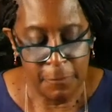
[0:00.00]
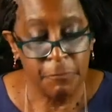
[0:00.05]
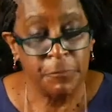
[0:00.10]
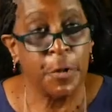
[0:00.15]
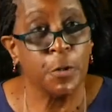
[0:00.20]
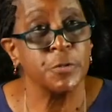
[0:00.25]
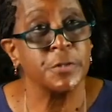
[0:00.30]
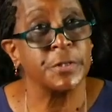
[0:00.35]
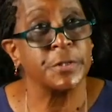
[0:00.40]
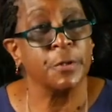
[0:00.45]

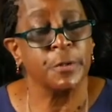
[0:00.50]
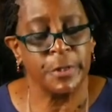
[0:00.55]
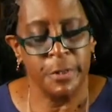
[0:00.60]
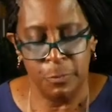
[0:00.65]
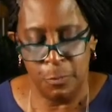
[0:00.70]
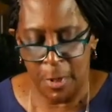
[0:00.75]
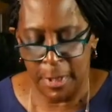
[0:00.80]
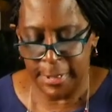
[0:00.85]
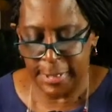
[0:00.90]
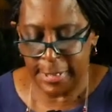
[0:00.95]
Verse
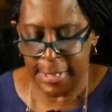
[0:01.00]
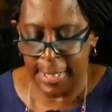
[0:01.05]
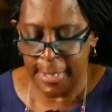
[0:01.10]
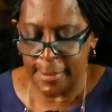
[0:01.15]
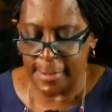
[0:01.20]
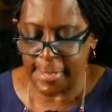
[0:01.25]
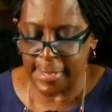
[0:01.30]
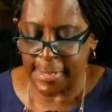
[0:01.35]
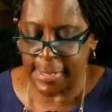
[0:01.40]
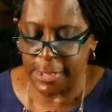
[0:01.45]
31
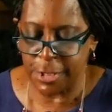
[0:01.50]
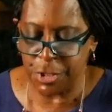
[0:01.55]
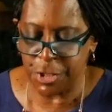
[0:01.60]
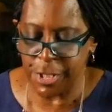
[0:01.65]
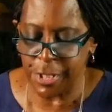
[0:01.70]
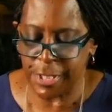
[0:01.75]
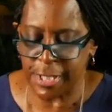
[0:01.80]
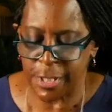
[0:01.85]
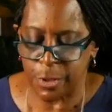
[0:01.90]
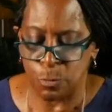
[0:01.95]
tells us that
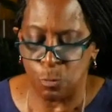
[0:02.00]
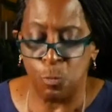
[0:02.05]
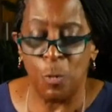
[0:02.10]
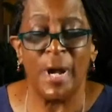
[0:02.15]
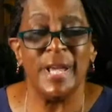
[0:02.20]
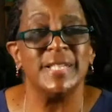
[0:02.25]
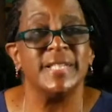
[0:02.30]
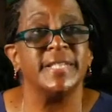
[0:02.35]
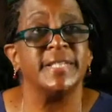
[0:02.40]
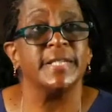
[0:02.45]
Jesus
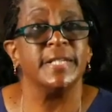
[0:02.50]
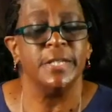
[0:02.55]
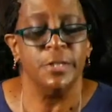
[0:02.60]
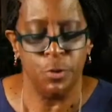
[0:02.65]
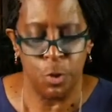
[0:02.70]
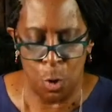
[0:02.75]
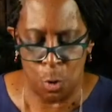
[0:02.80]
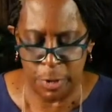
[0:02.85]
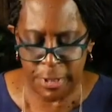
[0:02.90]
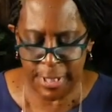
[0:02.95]
wasted
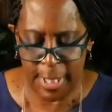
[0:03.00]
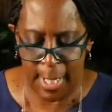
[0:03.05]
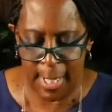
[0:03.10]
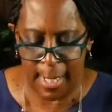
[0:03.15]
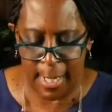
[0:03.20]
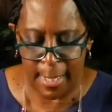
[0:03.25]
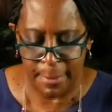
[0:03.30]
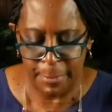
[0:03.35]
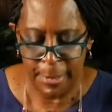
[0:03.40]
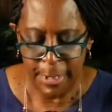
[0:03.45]
no
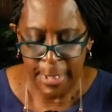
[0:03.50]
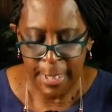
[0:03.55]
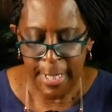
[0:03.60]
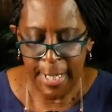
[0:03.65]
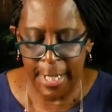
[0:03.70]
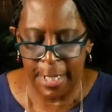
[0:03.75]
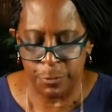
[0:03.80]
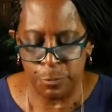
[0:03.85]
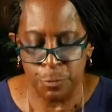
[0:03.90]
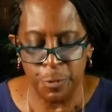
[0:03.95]
time
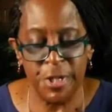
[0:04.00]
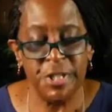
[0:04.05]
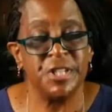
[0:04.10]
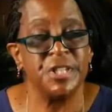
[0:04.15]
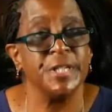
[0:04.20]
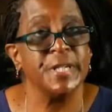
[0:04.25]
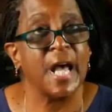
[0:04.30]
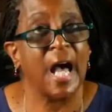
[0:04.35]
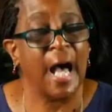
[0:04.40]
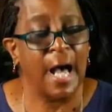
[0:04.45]
in
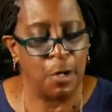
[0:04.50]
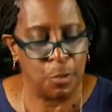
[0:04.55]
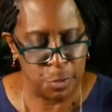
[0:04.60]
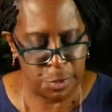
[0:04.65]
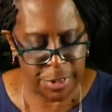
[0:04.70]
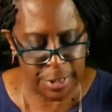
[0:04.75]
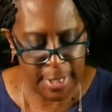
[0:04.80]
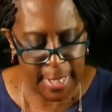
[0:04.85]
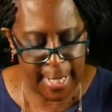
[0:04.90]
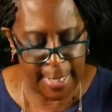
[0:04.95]
reaching
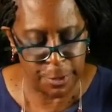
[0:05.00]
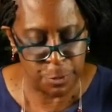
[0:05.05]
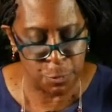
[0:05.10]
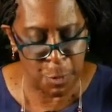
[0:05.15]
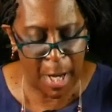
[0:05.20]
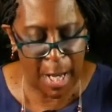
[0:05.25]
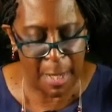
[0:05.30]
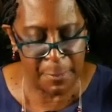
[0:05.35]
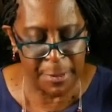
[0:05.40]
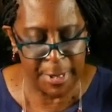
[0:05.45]
out and
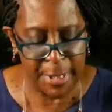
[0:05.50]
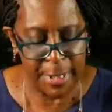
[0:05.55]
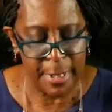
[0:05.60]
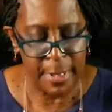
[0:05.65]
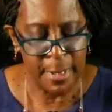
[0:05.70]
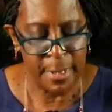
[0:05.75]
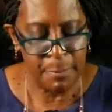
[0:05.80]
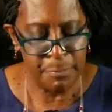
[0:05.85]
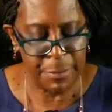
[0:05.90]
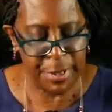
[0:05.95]
grabbing
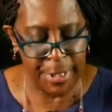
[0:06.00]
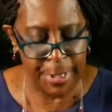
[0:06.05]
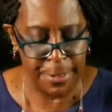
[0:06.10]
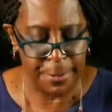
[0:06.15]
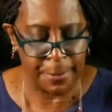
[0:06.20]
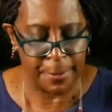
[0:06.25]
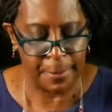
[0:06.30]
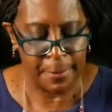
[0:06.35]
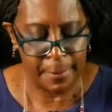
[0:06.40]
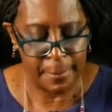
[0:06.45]

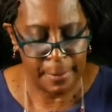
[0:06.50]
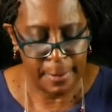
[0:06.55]
Peter.